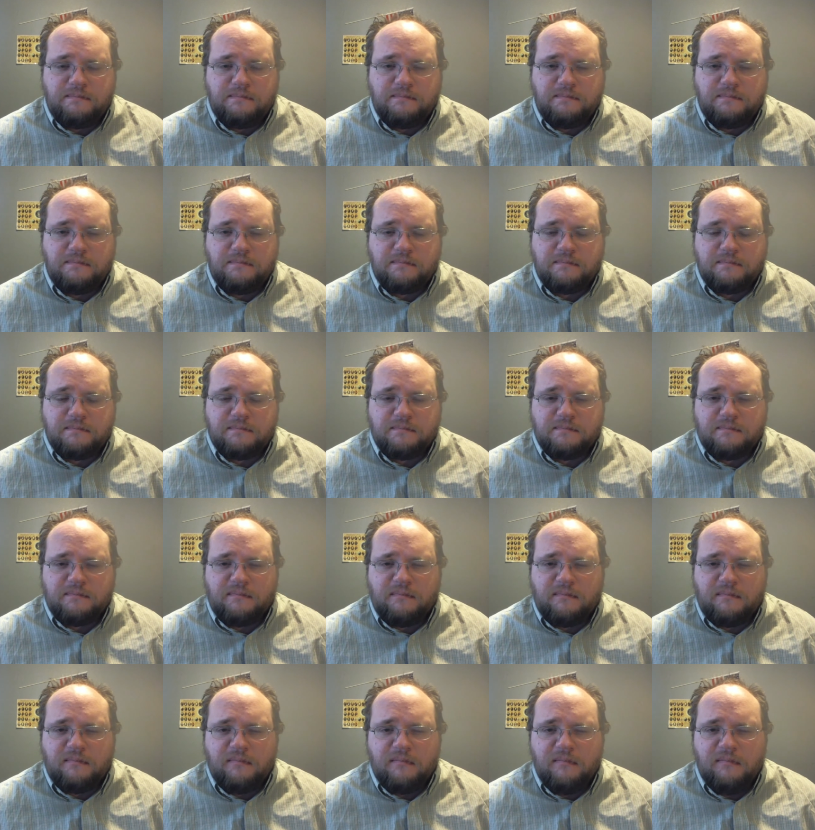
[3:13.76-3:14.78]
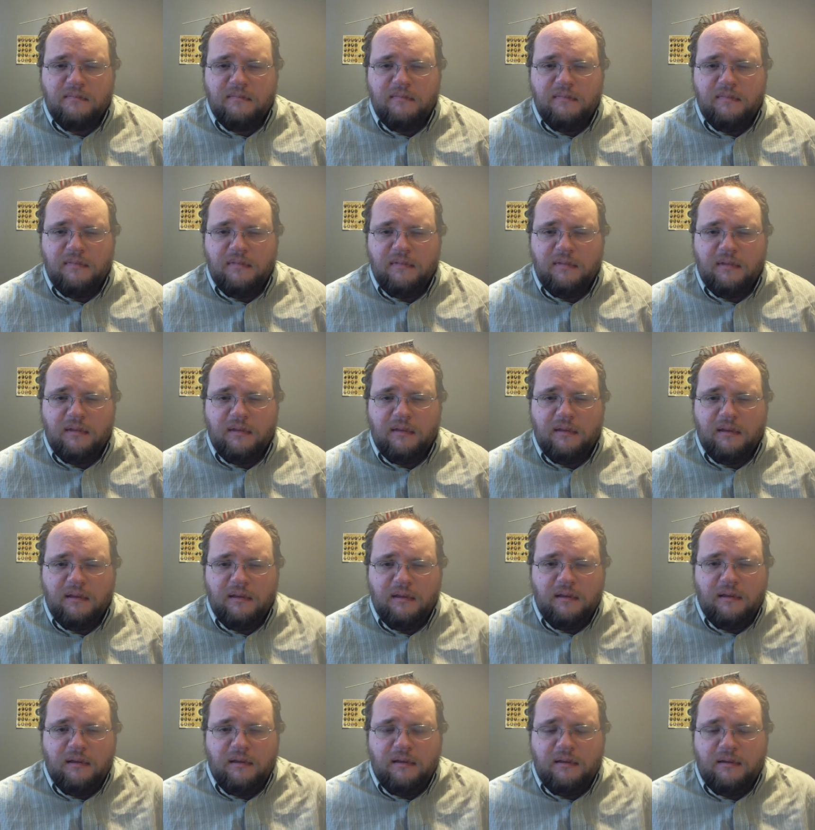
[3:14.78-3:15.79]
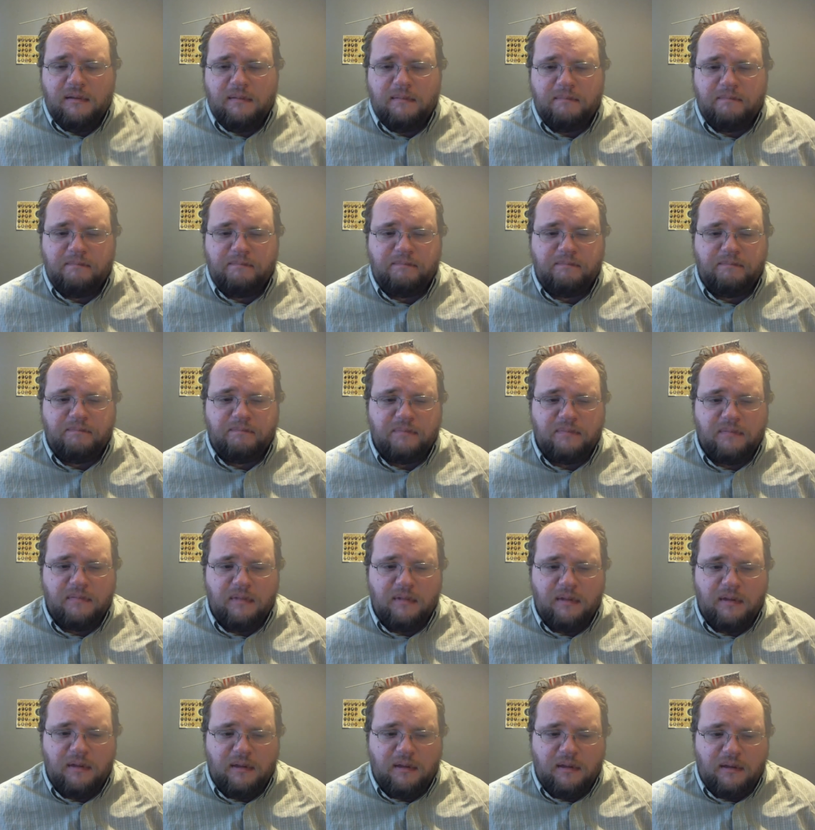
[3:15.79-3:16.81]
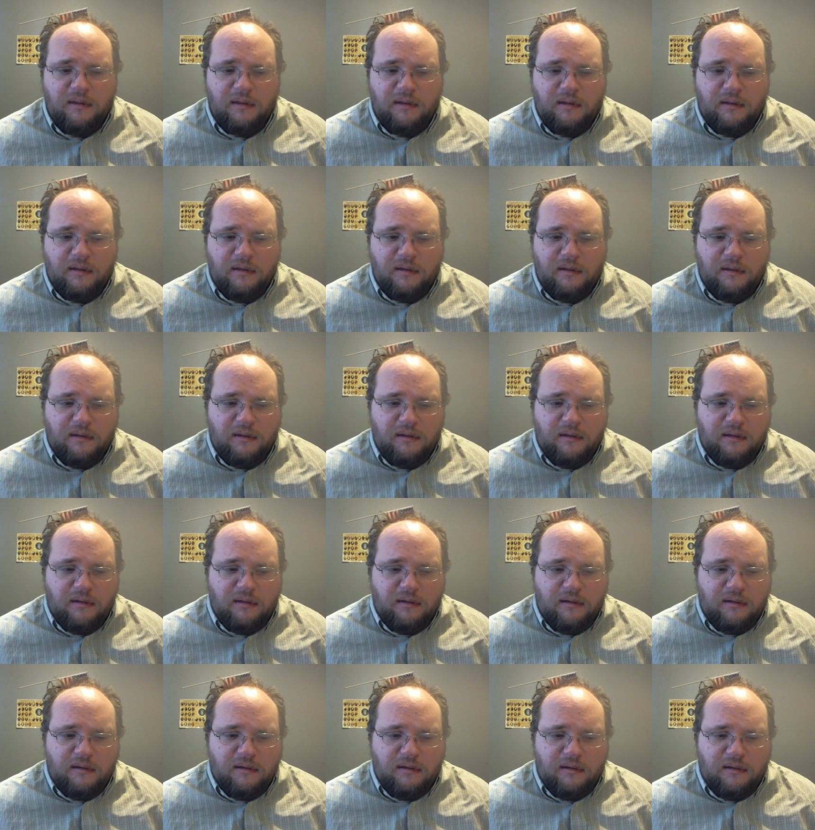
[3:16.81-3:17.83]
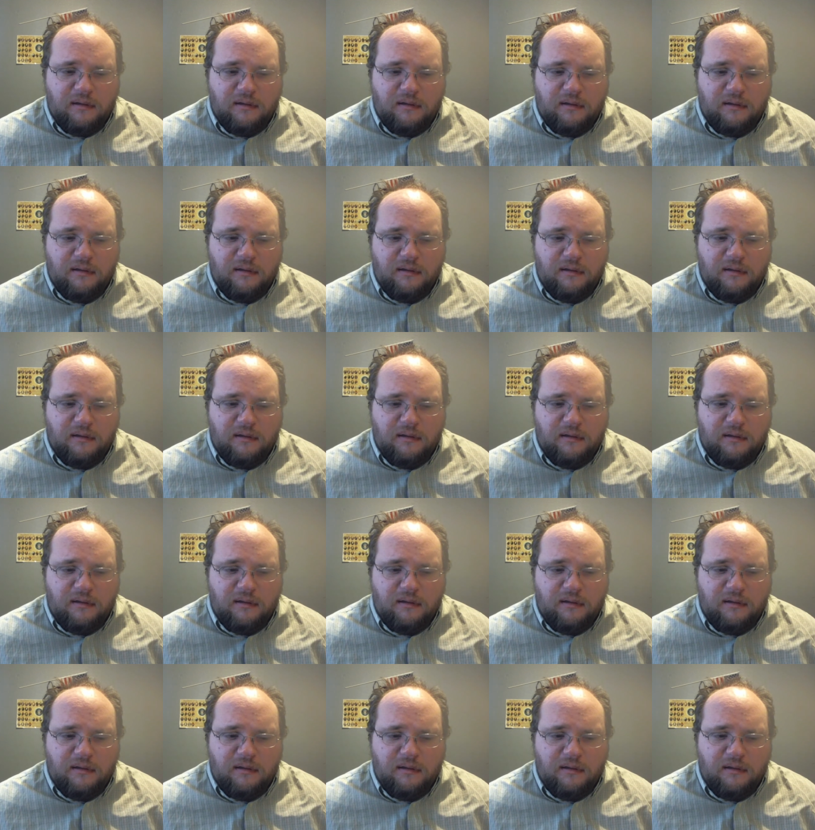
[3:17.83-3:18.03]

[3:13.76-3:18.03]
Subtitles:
(silence)